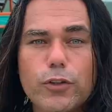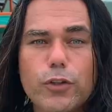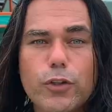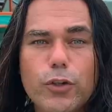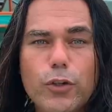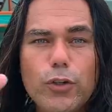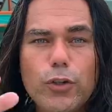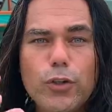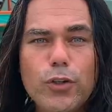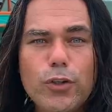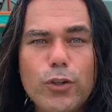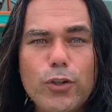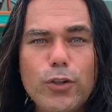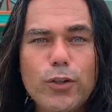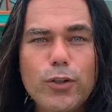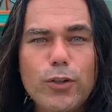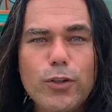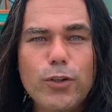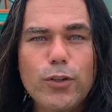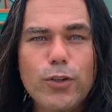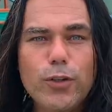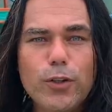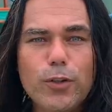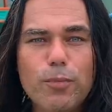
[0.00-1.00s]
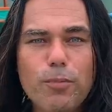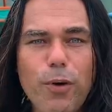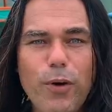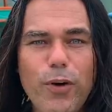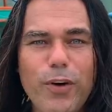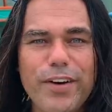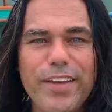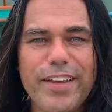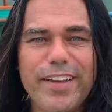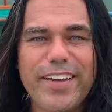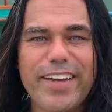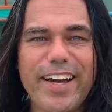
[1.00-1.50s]
Good
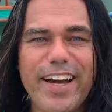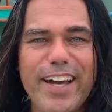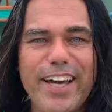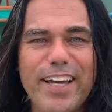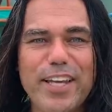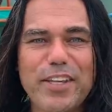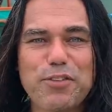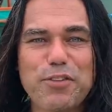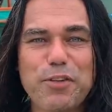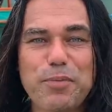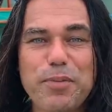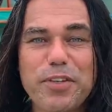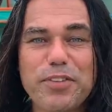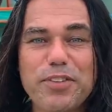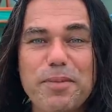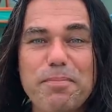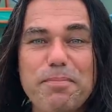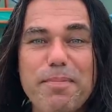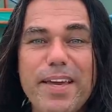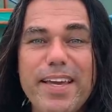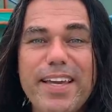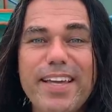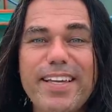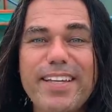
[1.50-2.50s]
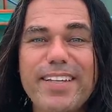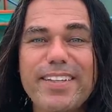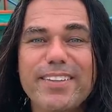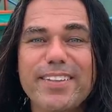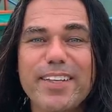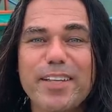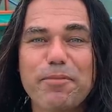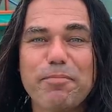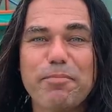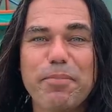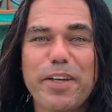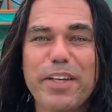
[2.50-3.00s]
morning guys from this
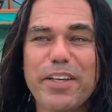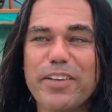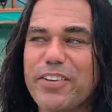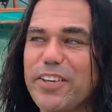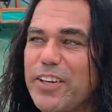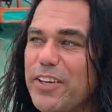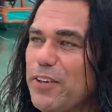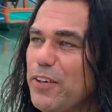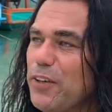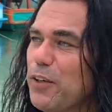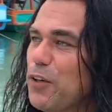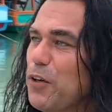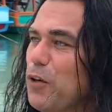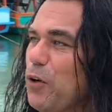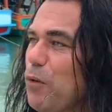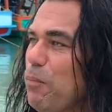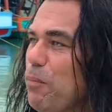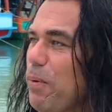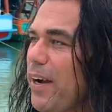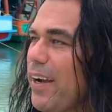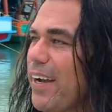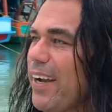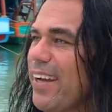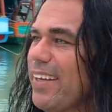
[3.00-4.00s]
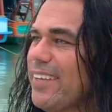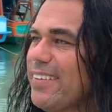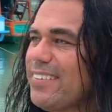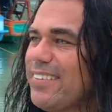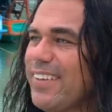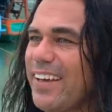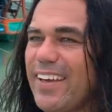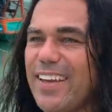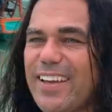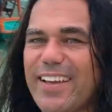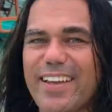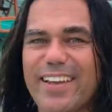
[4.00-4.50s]
amazing beach here on Koh Phangan,
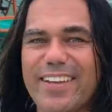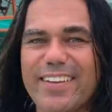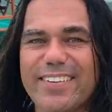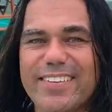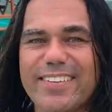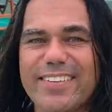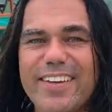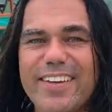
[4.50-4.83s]
Thailand.